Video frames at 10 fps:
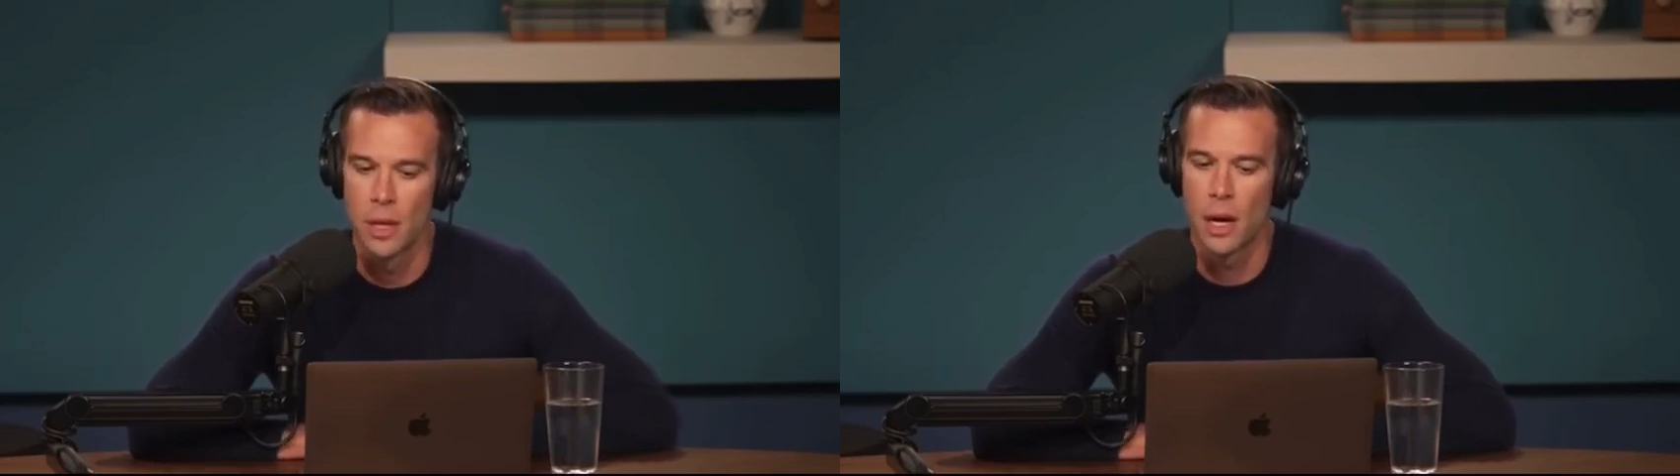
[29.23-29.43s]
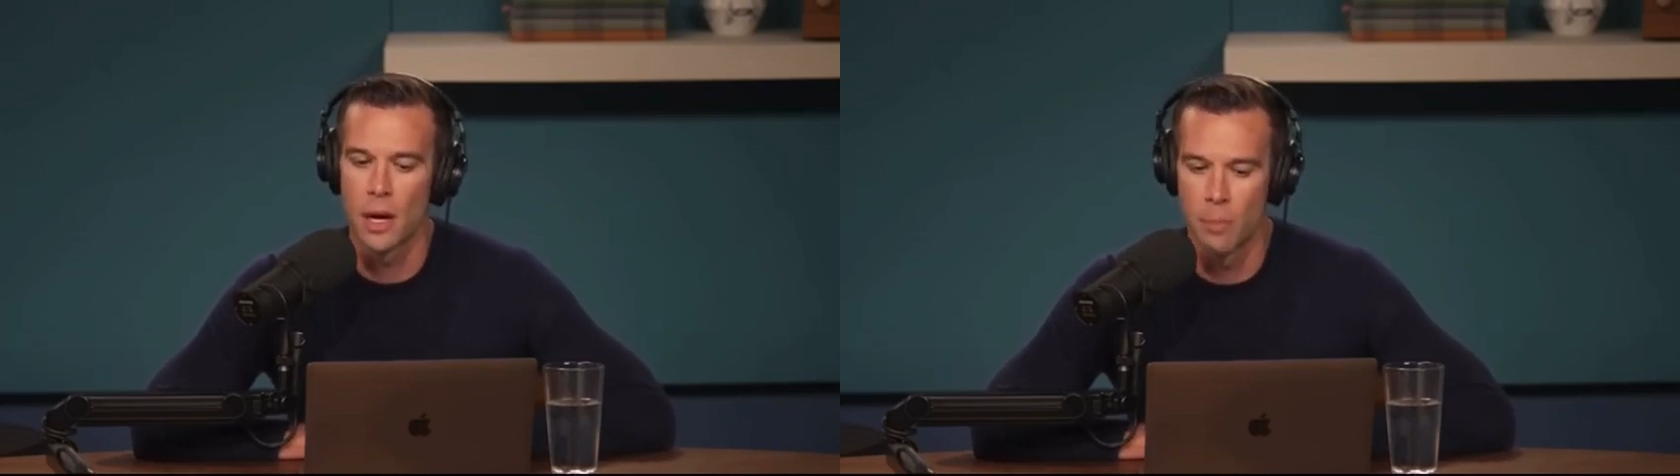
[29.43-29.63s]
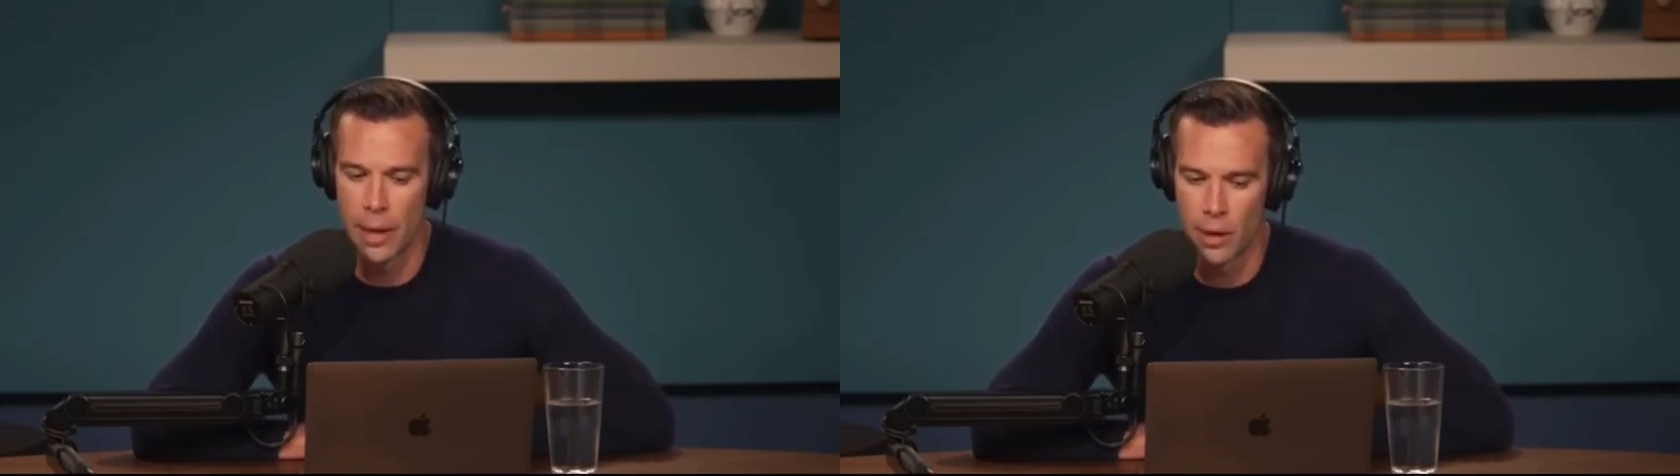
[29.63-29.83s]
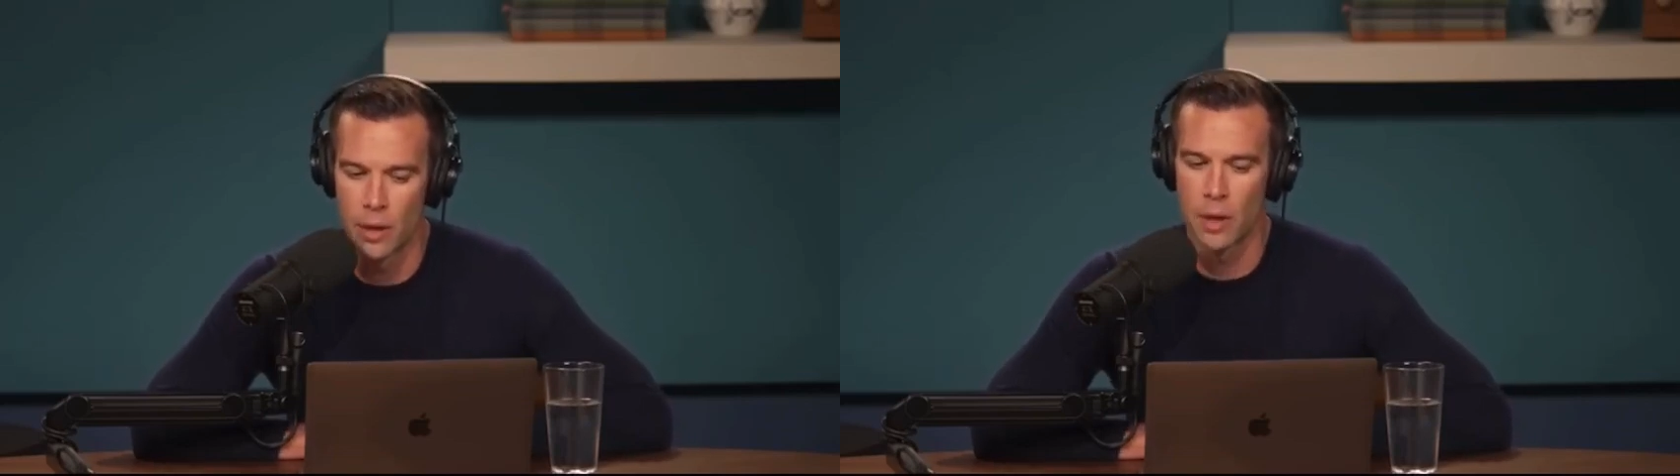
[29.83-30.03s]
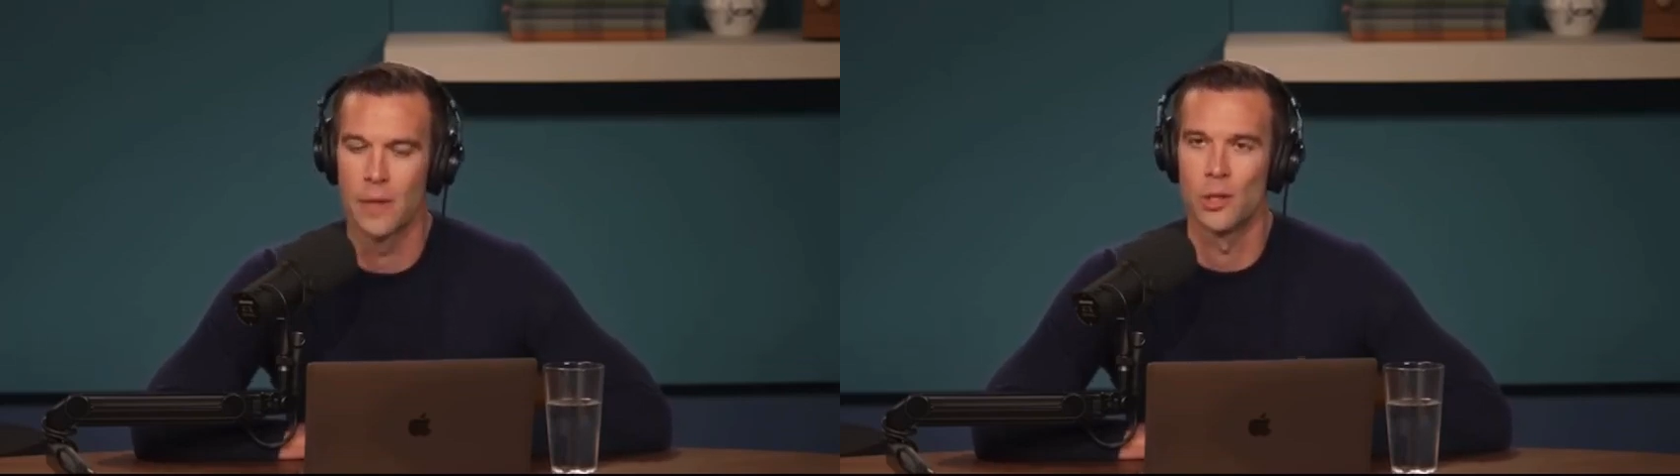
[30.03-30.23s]
are
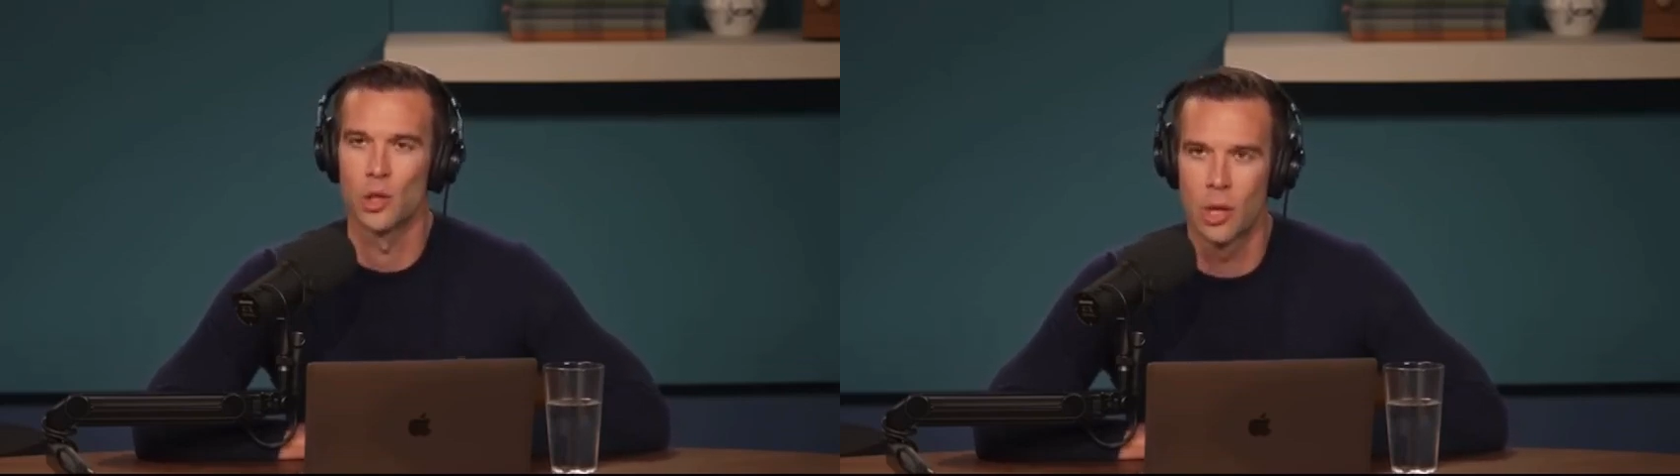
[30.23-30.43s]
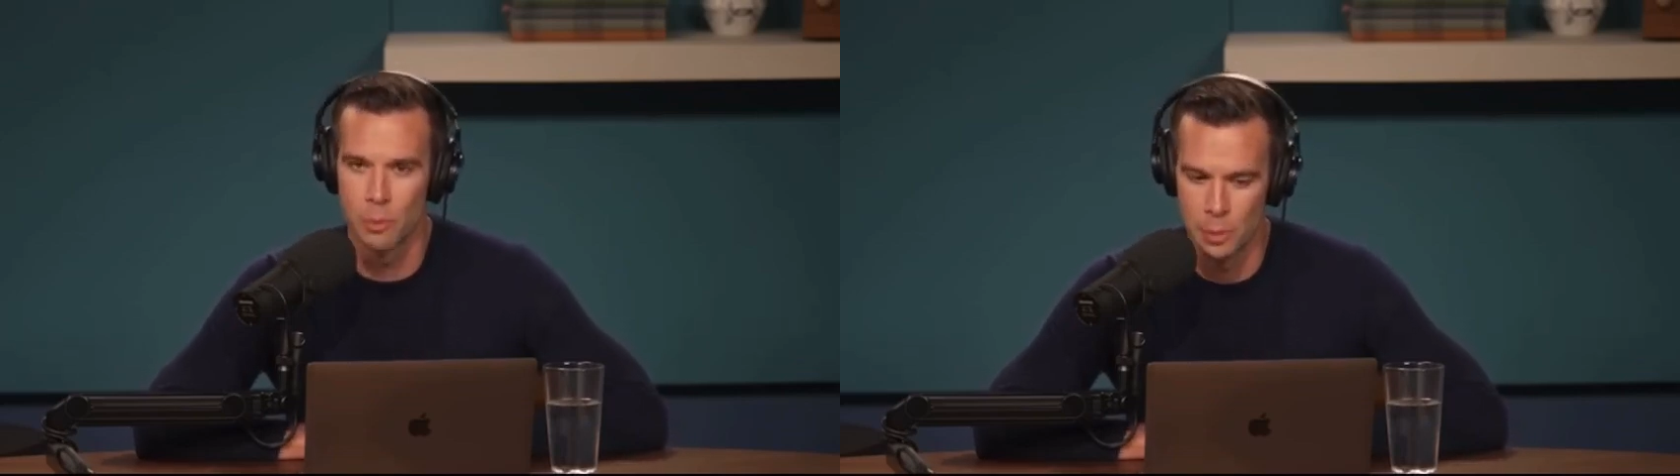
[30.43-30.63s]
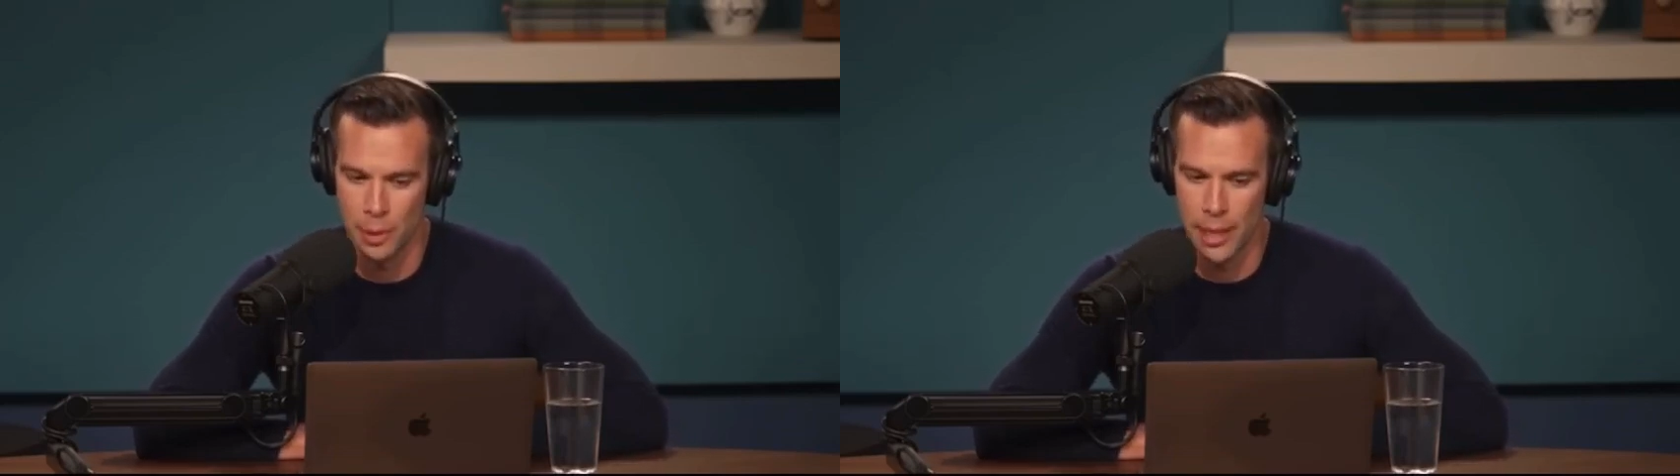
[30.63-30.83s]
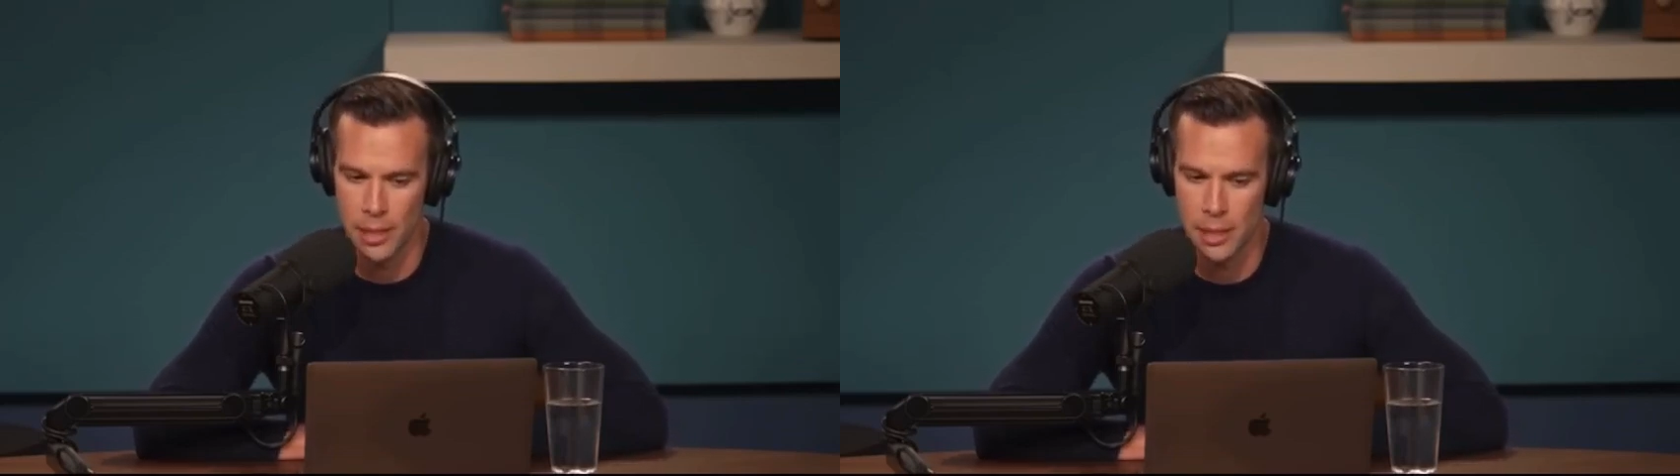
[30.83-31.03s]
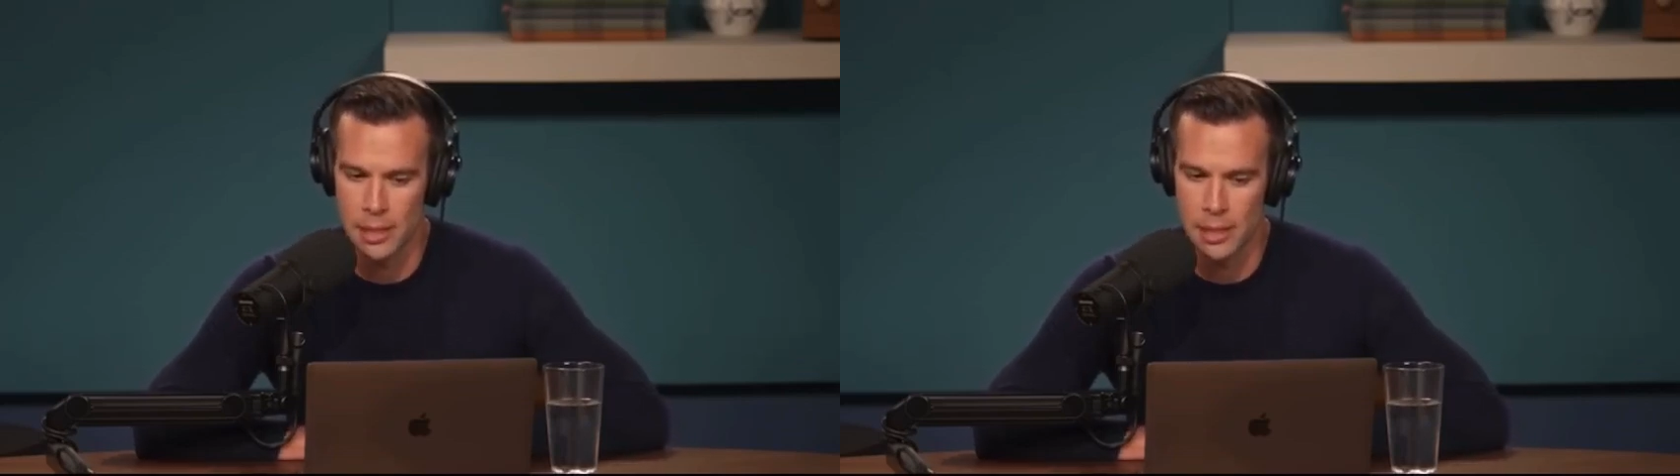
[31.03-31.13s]
better than Trump's plans.